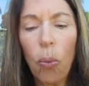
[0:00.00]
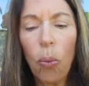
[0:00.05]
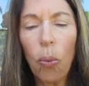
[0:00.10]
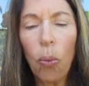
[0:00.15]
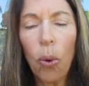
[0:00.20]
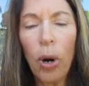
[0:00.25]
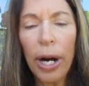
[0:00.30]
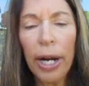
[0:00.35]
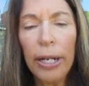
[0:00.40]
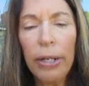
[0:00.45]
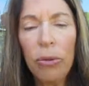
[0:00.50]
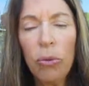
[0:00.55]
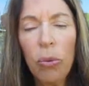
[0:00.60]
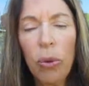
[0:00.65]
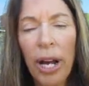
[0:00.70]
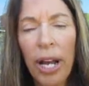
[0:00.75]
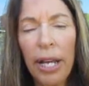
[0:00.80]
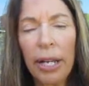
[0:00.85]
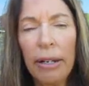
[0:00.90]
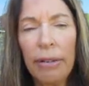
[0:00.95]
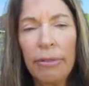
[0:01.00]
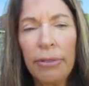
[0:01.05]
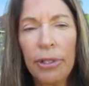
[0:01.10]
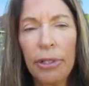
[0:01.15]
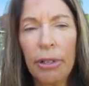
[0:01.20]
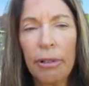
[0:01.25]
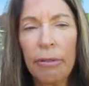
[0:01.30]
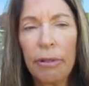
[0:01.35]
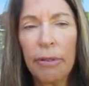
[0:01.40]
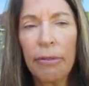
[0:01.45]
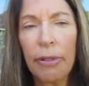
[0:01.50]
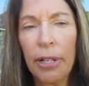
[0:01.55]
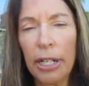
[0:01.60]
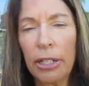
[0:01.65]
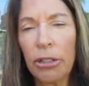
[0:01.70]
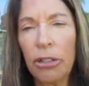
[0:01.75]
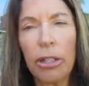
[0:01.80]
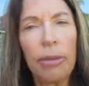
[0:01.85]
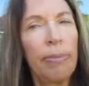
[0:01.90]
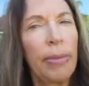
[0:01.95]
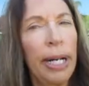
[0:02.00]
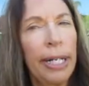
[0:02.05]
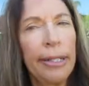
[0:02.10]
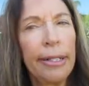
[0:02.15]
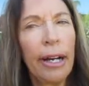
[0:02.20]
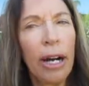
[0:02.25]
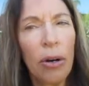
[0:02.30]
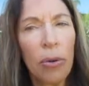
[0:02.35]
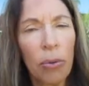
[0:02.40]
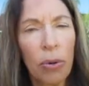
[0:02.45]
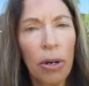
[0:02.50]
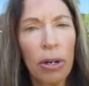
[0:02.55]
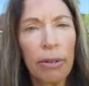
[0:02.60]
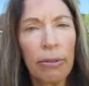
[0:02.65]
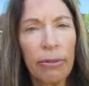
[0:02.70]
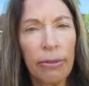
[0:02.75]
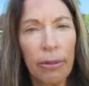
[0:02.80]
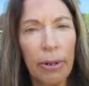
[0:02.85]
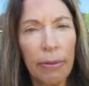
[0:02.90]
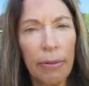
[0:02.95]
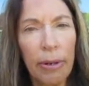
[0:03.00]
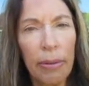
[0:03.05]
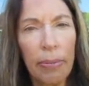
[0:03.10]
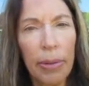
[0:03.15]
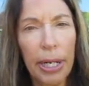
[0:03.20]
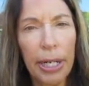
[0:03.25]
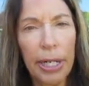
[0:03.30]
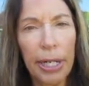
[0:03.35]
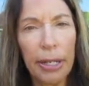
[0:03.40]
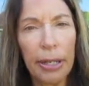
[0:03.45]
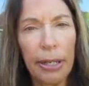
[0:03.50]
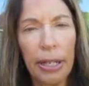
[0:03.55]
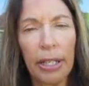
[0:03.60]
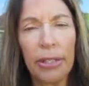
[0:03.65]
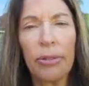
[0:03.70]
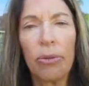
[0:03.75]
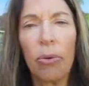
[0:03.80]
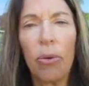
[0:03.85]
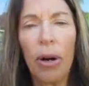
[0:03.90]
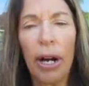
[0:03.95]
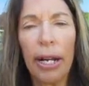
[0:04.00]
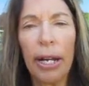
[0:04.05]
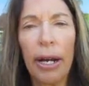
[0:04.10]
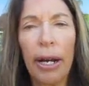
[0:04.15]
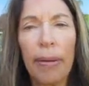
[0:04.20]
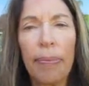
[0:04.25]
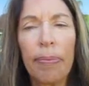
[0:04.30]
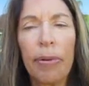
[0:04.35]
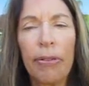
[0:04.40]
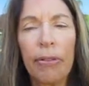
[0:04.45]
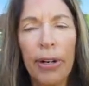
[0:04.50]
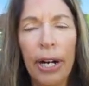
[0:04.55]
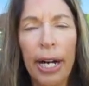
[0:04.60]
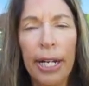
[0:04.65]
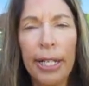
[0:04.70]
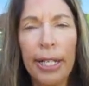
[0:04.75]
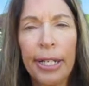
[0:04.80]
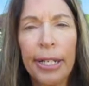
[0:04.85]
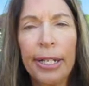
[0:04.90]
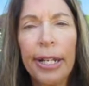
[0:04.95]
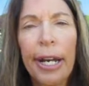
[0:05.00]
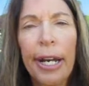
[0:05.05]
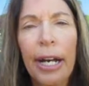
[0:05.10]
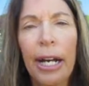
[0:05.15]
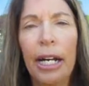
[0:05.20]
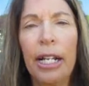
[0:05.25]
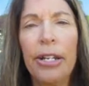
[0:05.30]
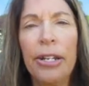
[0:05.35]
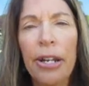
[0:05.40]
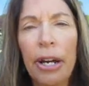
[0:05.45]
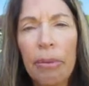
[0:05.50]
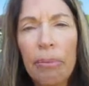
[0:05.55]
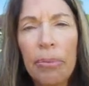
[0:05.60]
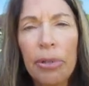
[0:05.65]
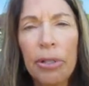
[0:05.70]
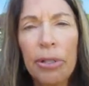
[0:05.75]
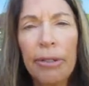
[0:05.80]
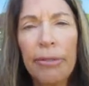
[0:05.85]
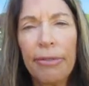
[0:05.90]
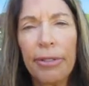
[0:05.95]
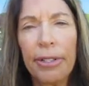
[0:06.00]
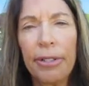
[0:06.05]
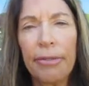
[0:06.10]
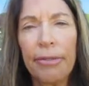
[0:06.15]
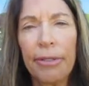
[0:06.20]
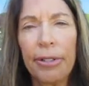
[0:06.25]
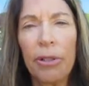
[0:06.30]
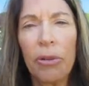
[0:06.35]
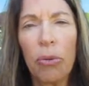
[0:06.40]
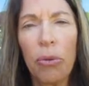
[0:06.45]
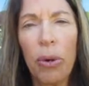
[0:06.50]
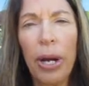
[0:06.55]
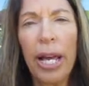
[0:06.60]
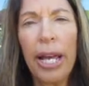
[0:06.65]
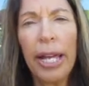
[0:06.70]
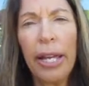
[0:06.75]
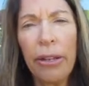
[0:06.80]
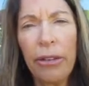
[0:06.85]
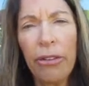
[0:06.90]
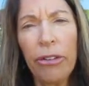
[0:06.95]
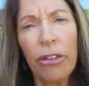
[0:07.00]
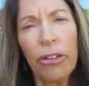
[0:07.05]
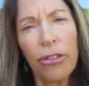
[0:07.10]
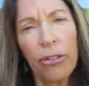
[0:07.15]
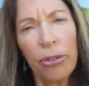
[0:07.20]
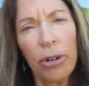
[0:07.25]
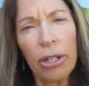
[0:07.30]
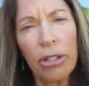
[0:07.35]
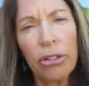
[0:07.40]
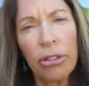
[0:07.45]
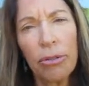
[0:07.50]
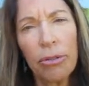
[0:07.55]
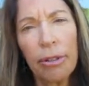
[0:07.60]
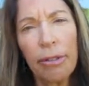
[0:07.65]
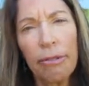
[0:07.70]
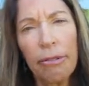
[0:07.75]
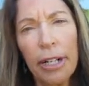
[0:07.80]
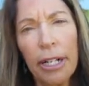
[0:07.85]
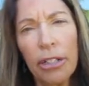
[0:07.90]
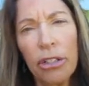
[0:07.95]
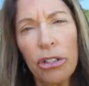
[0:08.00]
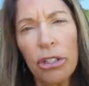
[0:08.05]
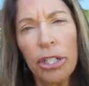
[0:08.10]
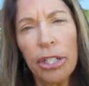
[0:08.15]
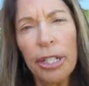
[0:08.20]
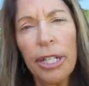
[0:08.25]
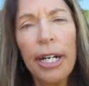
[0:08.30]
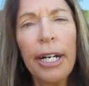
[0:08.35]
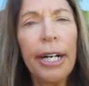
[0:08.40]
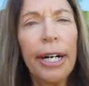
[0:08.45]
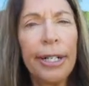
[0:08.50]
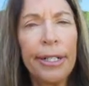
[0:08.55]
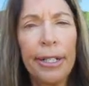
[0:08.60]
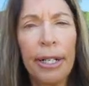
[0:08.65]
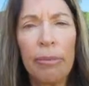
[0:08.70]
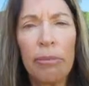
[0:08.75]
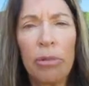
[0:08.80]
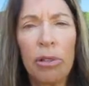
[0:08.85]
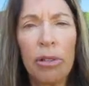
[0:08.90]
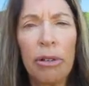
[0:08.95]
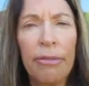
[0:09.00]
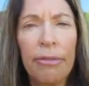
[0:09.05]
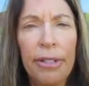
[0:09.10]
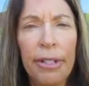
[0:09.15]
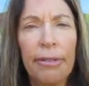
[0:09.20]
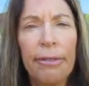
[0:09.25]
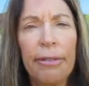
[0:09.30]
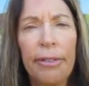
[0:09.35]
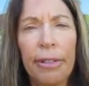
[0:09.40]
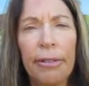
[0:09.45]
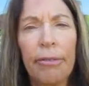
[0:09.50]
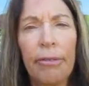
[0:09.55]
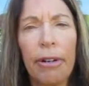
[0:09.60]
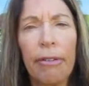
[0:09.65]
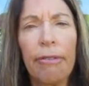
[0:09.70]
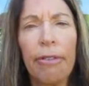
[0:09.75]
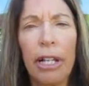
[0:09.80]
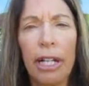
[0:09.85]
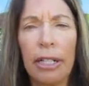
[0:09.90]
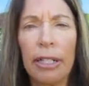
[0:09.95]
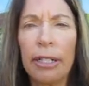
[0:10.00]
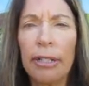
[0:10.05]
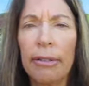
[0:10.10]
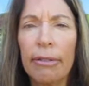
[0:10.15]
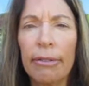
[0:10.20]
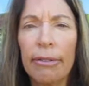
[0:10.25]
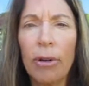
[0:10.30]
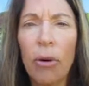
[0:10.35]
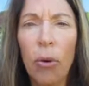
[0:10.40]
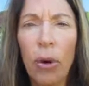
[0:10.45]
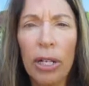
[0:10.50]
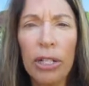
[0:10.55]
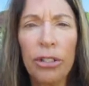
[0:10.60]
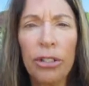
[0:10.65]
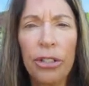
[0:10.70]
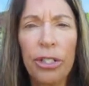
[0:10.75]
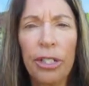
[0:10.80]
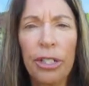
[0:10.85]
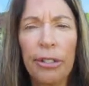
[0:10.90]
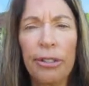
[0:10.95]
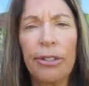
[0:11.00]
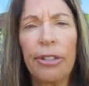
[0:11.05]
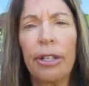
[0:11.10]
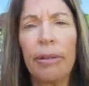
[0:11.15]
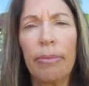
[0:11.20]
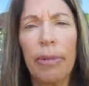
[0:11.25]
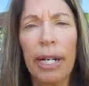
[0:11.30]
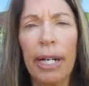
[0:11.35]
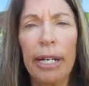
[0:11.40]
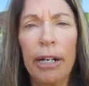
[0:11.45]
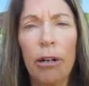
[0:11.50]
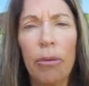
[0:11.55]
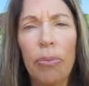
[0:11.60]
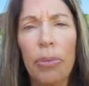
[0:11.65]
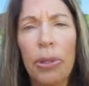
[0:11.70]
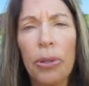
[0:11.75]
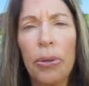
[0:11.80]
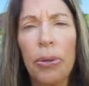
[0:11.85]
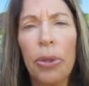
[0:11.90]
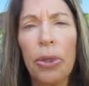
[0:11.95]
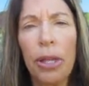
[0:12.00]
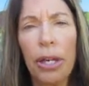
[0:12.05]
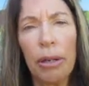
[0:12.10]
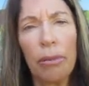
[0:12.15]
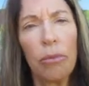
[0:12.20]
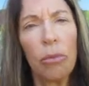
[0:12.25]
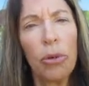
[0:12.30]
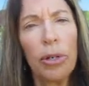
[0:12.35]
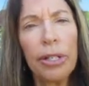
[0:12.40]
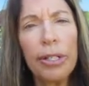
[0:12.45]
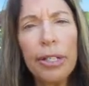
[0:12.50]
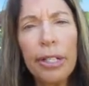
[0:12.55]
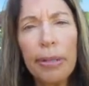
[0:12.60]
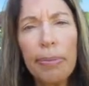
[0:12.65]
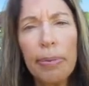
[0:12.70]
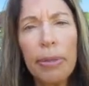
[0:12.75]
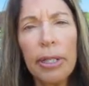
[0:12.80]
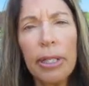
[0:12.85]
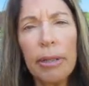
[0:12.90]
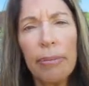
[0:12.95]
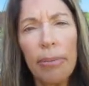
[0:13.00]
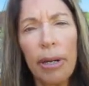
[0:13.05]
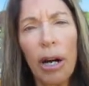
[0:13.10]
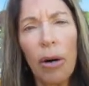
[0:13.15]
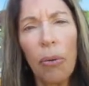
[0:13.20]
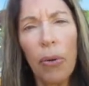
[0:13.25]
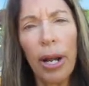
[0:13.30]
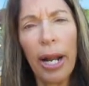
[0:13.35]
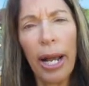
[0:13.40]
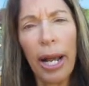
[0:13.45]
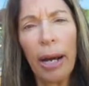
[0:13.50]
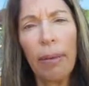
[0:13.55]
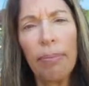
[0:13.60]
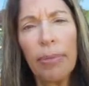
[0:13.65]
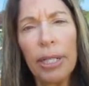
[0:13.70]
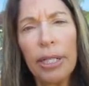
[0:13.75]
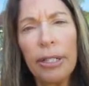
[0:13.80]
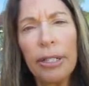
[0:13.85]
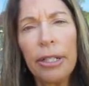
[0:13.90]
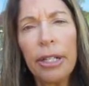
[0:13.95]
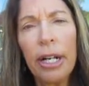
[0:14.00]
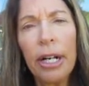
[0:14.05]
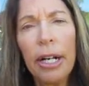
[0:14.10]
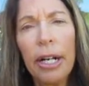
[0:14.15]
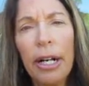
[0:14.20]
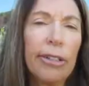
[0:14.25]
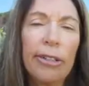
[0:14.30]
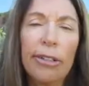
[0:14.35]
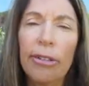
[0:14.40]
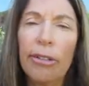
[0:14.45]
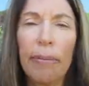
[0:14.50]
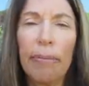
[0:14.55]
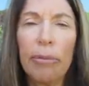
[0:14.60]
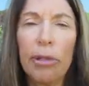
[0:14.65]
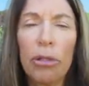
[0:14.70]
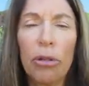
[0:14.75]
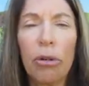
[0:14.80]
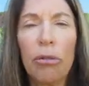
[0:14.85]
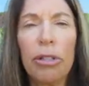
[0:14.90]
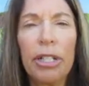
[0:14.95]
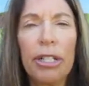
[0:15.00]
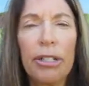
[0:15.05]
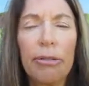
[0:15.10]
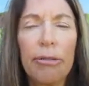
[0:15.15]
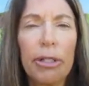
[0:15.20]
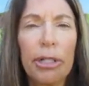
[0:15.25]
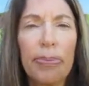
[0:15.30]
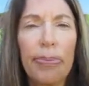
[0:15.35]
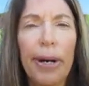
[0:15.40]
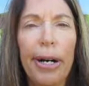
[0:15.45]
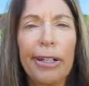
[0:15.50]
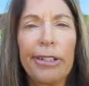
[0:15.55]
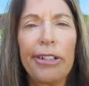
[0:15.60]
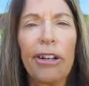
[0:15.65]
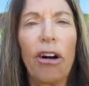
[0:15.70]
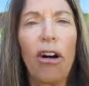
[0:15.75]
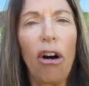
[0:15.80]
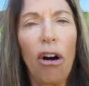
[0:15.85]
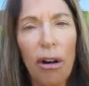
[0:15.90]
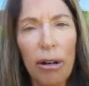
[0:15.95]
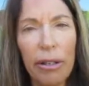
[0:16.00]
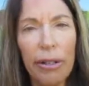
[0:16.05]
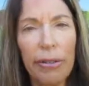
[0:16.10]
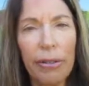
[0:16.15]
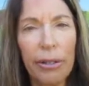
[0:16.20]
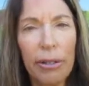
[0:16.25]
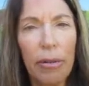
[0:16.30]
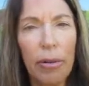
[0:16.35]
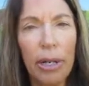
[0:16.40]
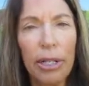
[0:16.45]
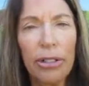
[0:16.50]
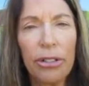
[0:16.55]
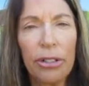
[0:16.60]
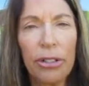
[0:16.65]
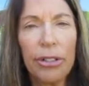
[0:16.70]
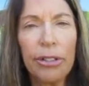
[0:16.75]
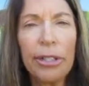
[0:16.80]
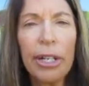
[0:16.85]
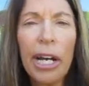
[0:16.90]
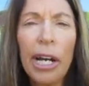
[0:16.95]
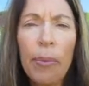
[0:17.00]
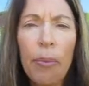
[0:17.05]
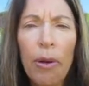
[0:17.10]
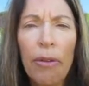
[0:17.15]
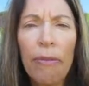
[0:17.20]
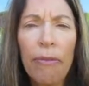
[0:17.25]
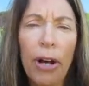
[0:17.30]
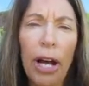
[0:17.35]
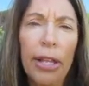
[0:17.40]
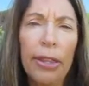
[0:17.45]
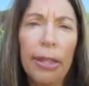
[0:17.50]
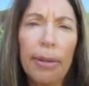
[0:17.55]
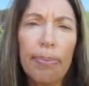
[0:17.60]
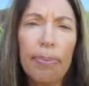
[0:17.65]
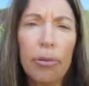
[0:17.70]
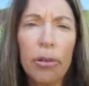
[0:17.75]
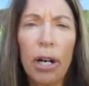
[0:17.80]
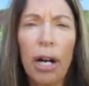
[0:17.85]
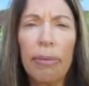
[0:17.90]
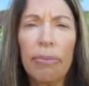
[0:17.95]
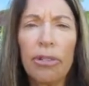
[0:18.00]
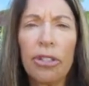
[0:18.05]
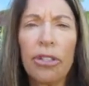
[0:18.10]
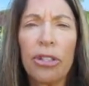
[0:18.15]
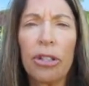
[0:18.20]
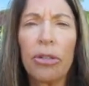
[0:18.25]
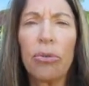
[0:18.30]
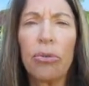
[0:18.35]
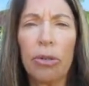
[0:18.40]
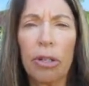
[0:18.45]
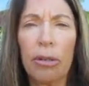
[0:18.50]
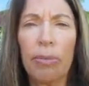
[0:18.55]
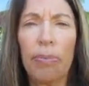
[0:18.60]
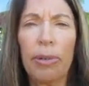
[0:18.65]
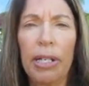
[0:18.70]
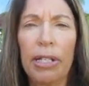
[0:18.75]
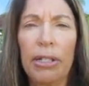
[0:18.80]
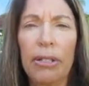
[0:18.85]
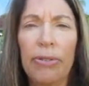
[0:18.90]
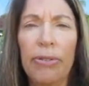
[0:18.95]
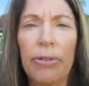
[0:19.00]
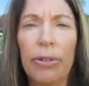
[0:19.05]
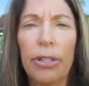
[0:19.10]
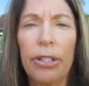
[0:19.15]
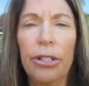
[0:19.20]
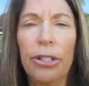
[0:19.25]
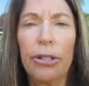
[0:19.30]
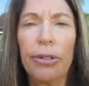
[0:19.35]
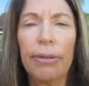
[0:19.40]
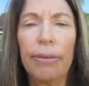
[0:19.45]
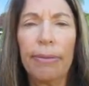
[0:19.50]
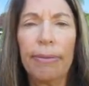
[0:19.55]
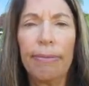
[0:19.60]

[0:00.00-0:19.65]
One way of doing reflection might not work for everybody. That's why I provided a number of different ways to structure reflection, a number of different reflective questions that might help you think more deeply about what happened. You don't need to respond to all of the questions, but find the prompts that work best for you.